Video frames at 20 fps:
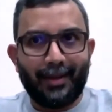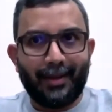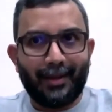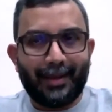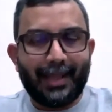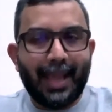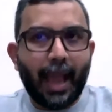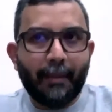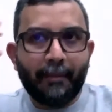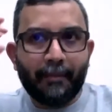
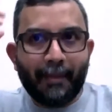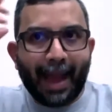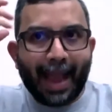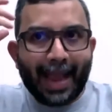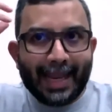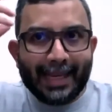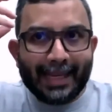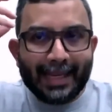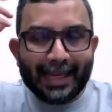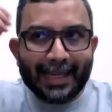Their
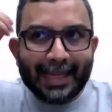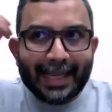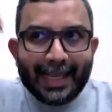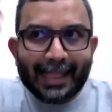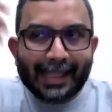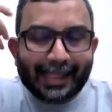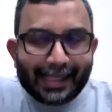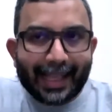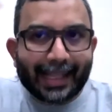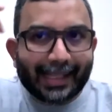mind
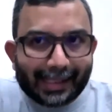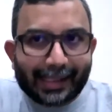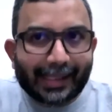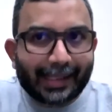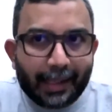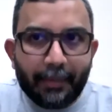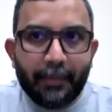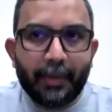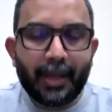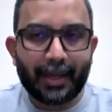needs that
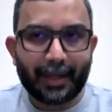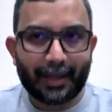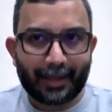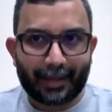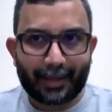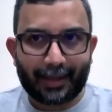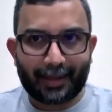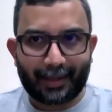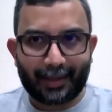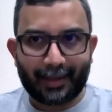
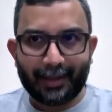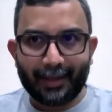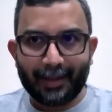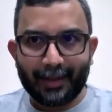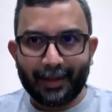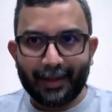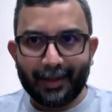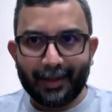stimulus.